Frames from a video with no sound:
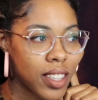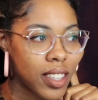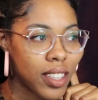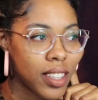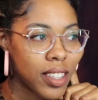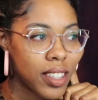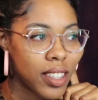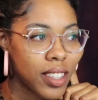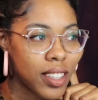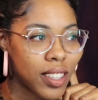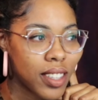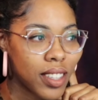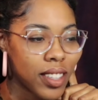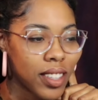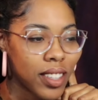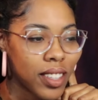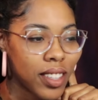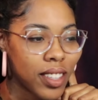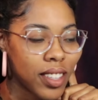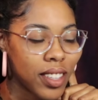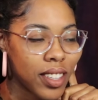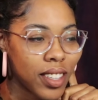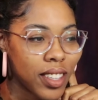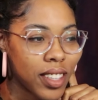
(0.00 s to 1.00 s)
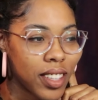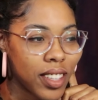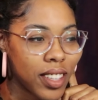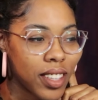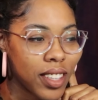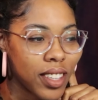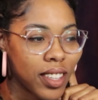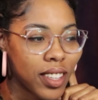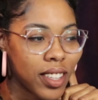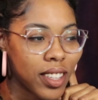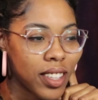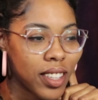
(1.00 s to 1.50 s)

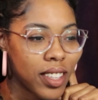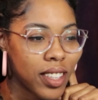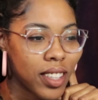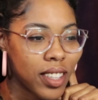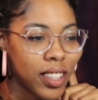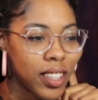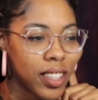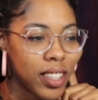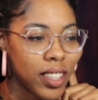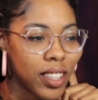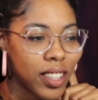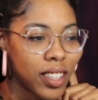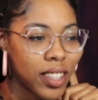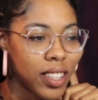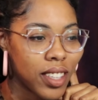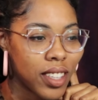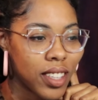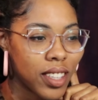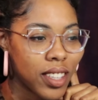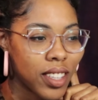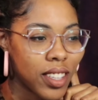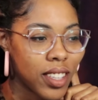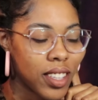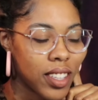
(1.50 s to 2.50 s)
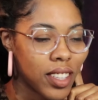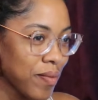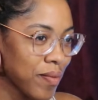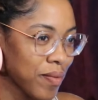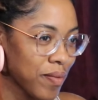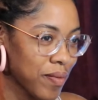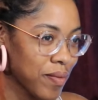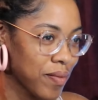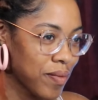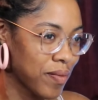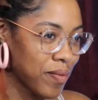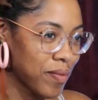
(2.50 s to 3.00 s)

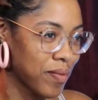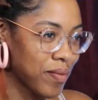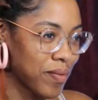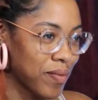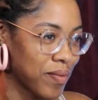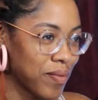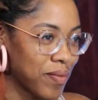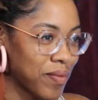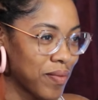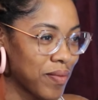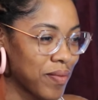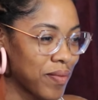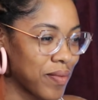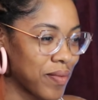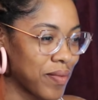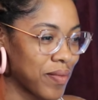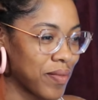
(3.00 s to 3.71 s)
Nobody speaks.